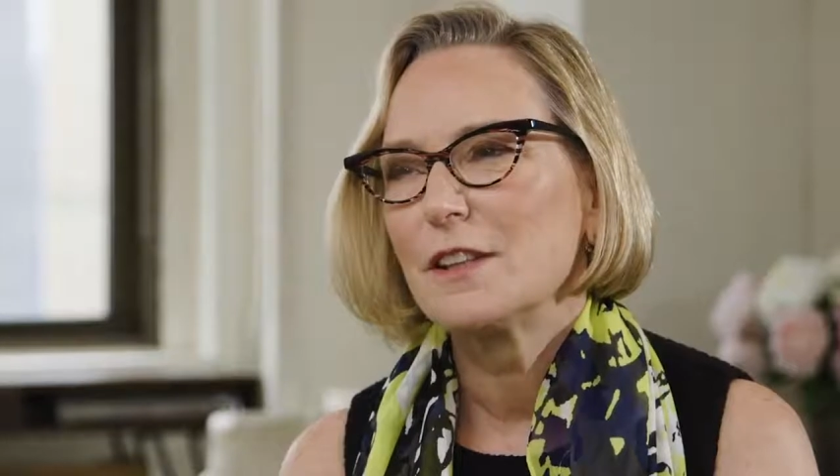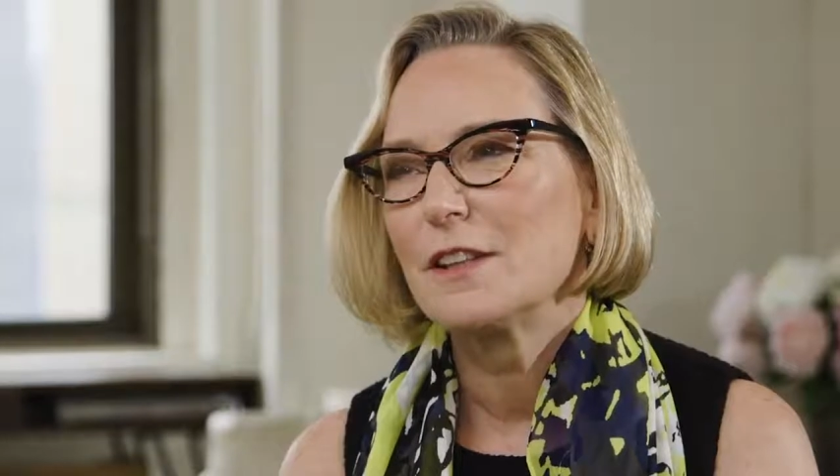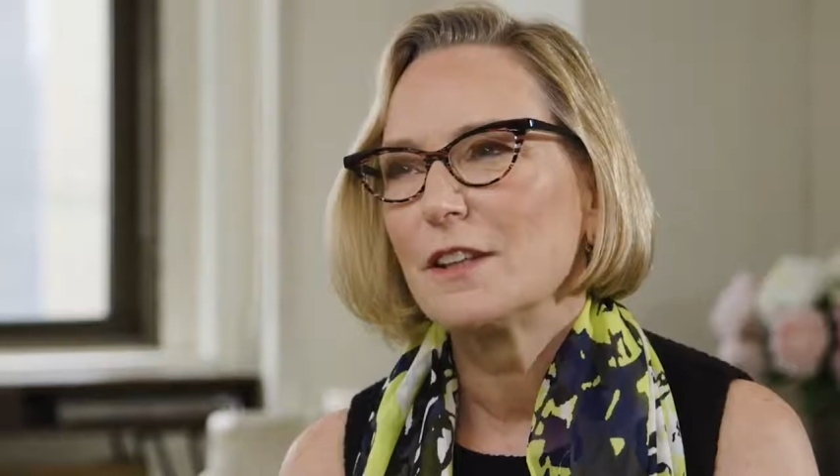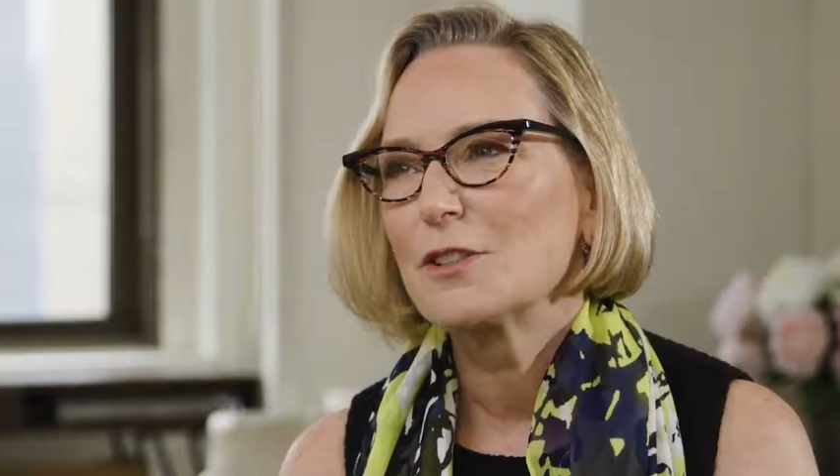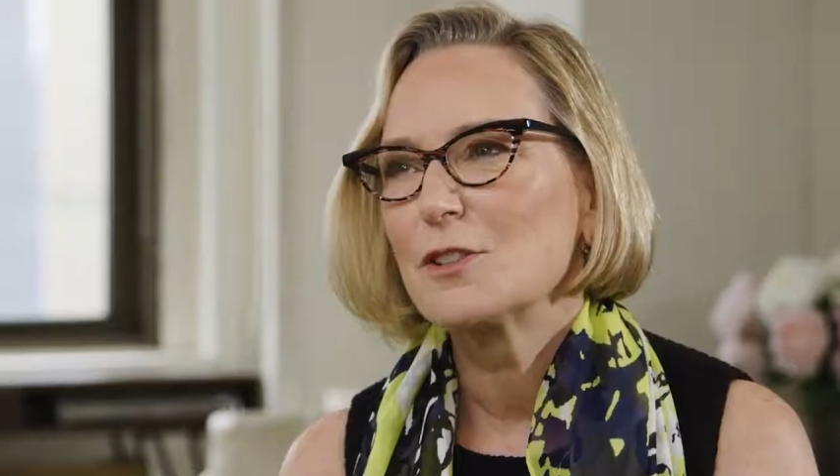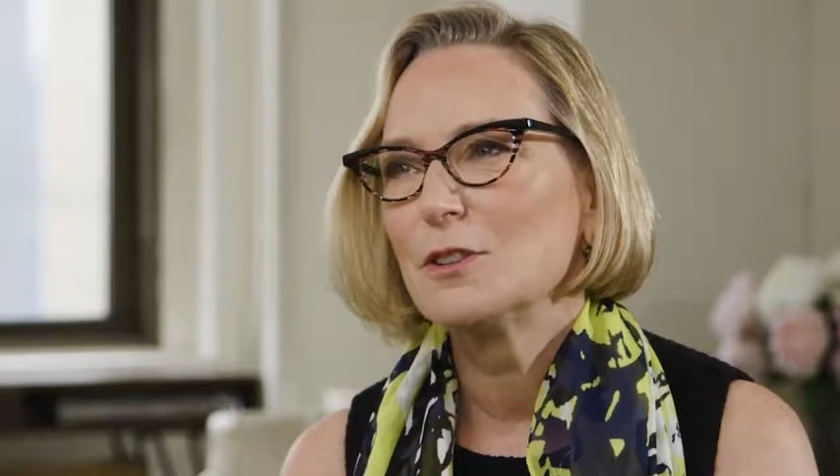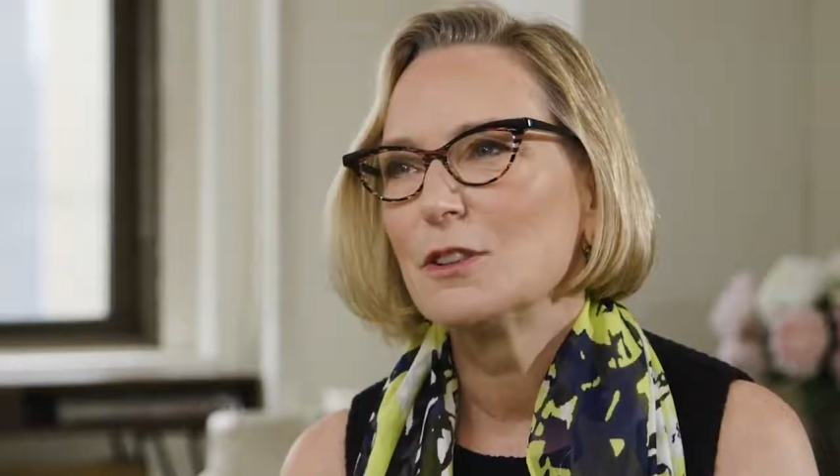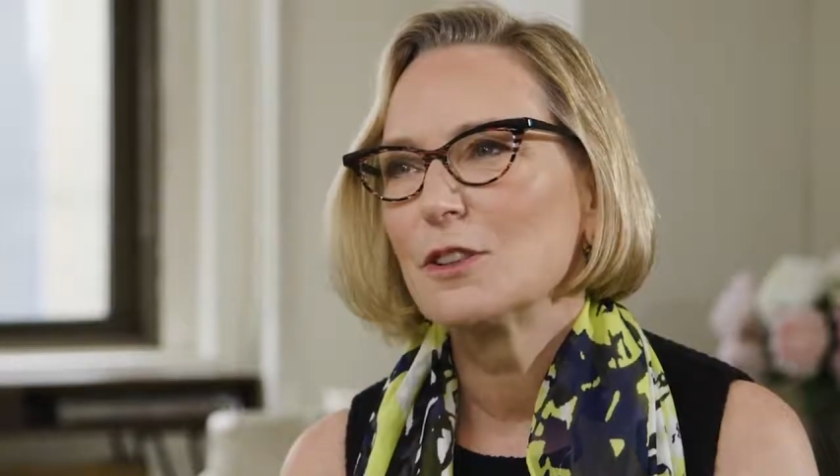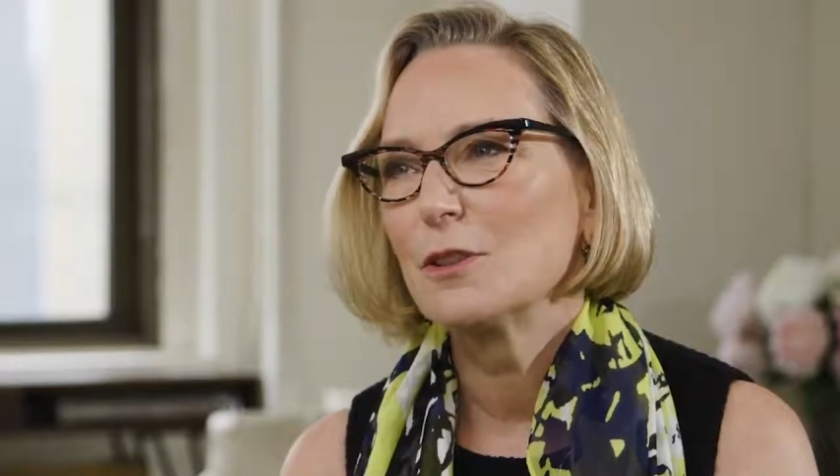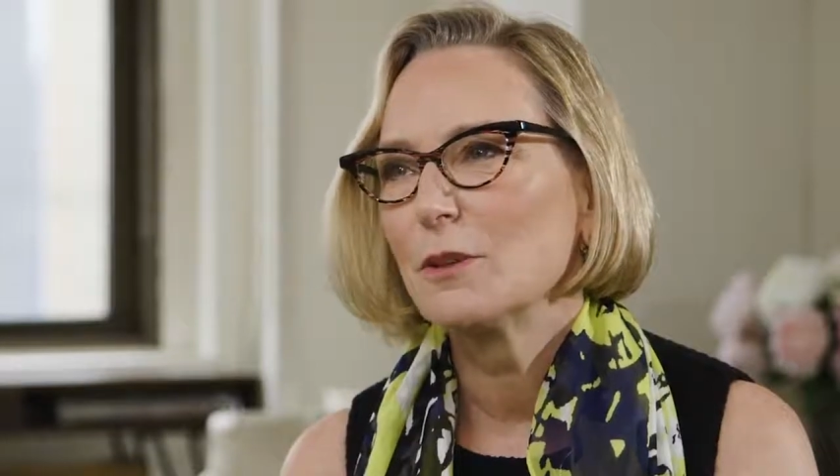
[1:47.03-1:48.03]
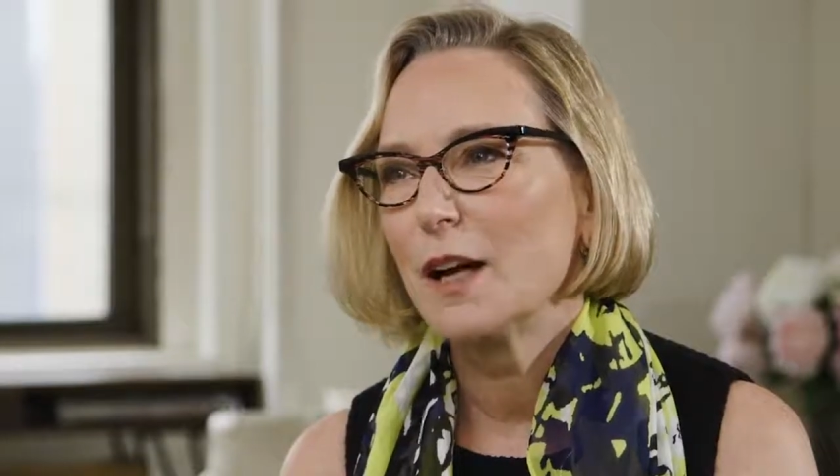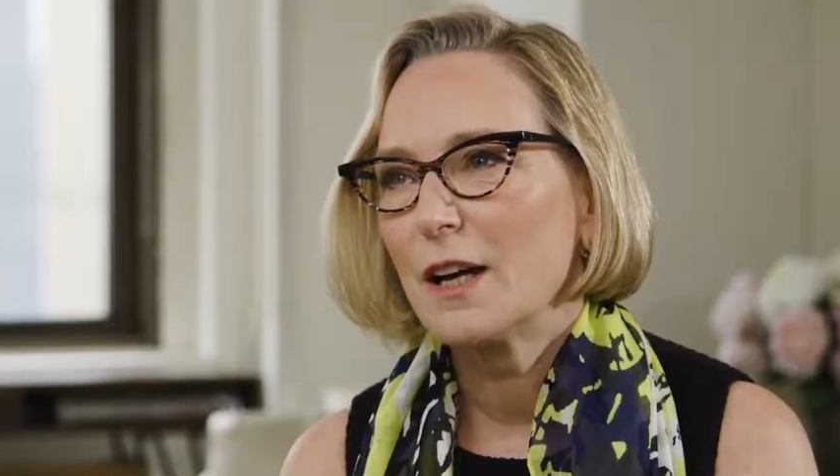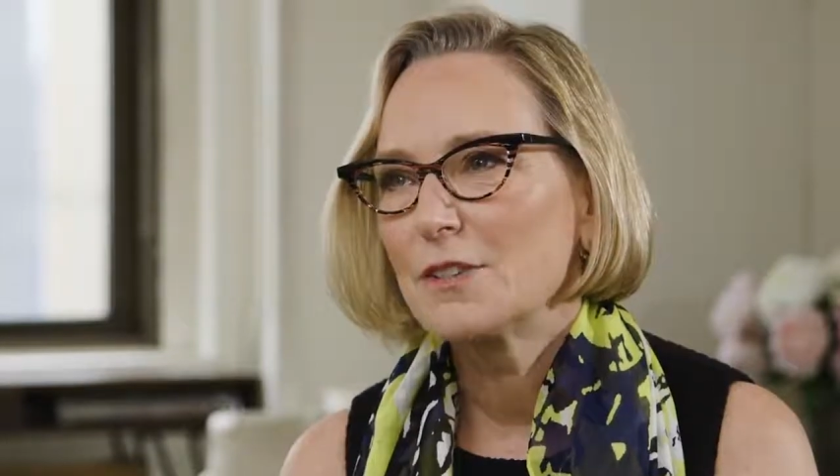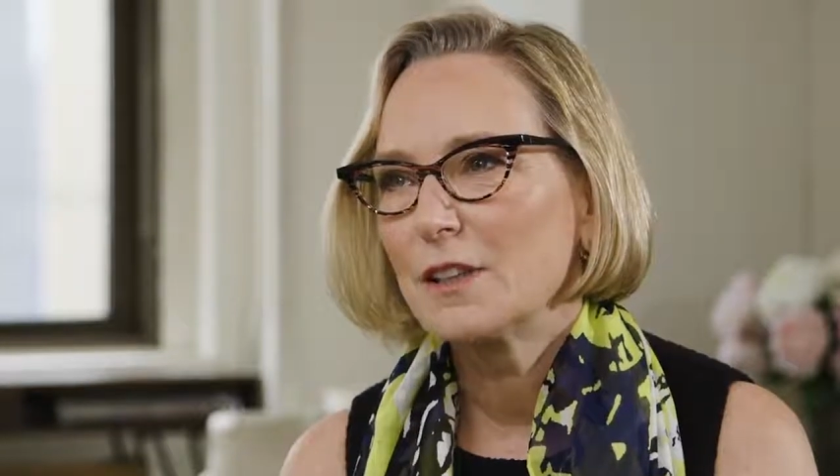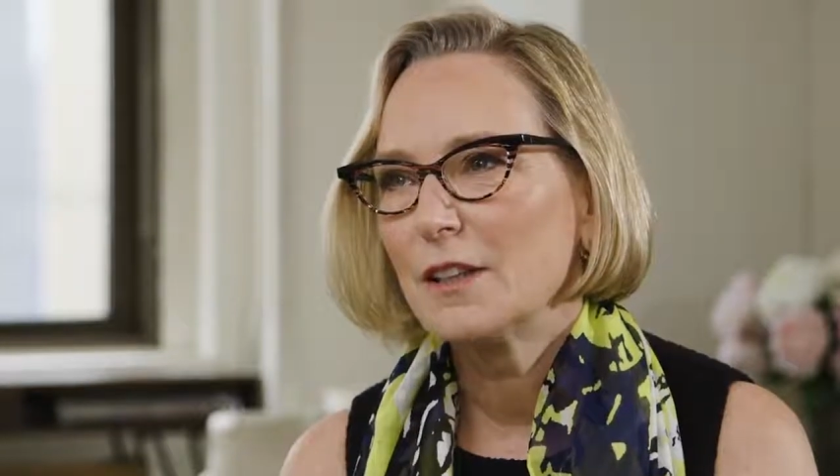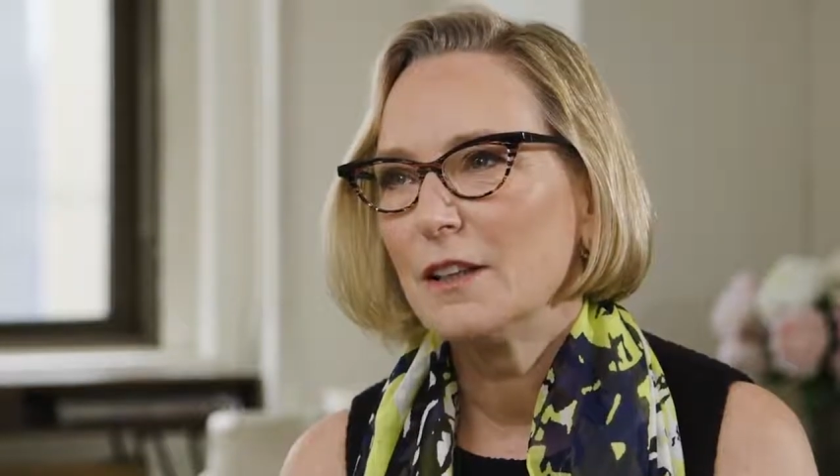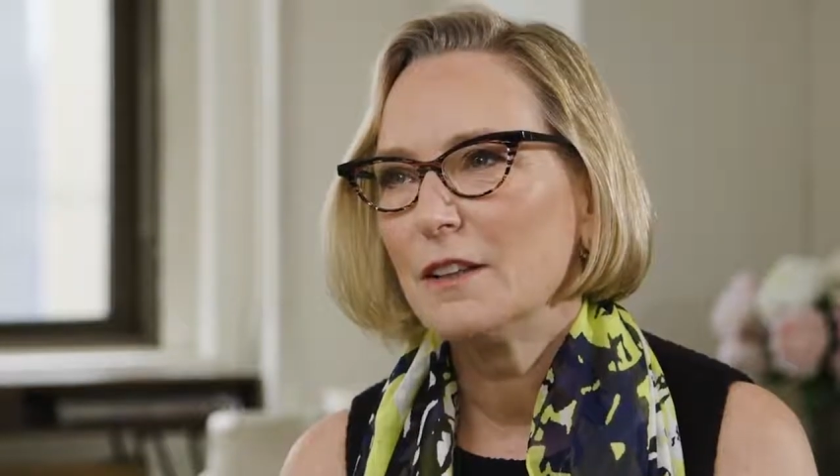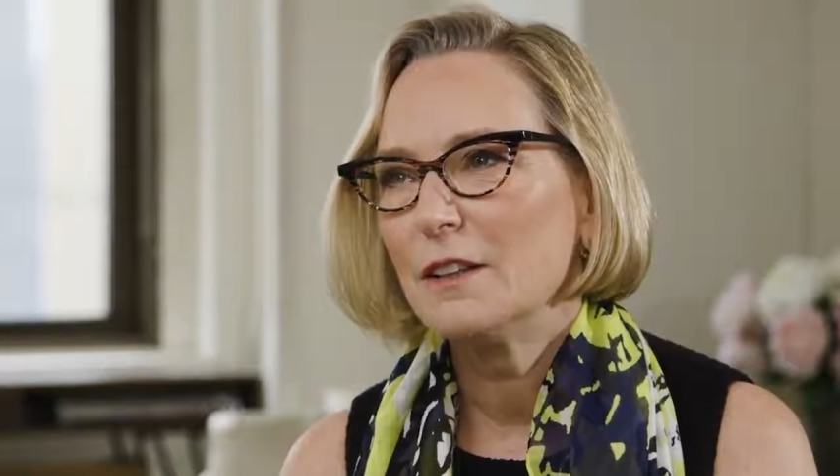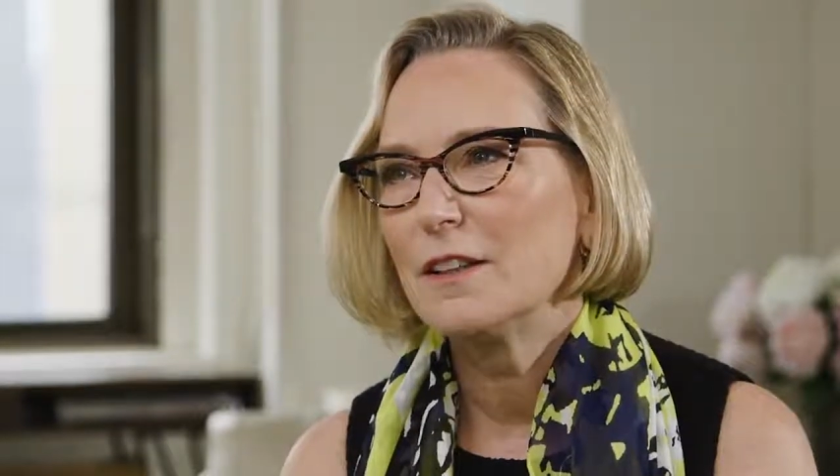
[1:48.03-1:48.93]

intellectual curiosity,